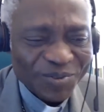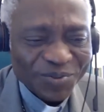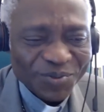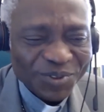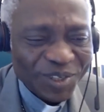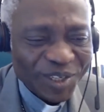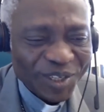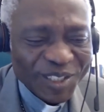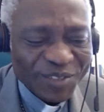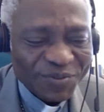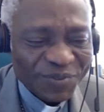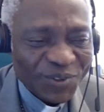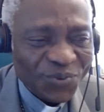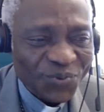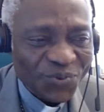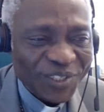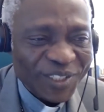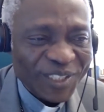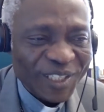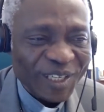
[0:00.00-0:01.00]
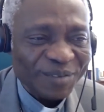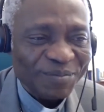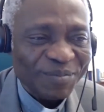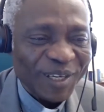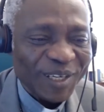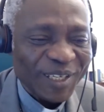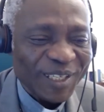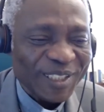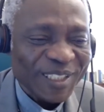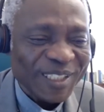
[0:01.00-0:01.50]
not even winter,
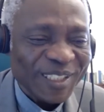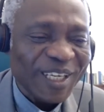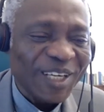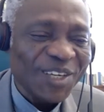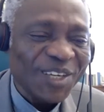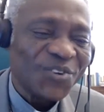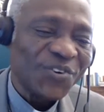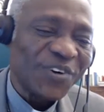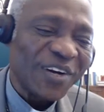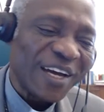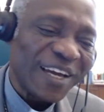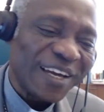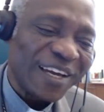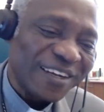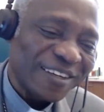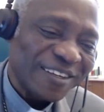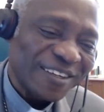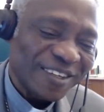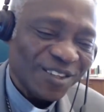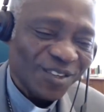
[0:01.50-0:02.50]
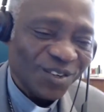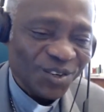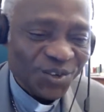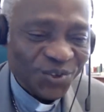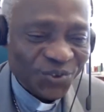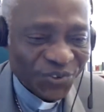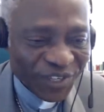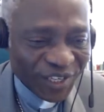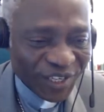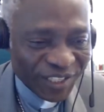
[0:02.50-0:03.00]
but it's either dry or
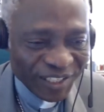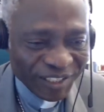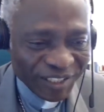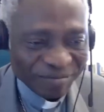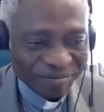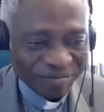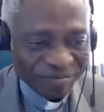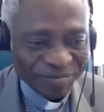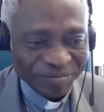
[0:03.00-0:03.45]
rainy.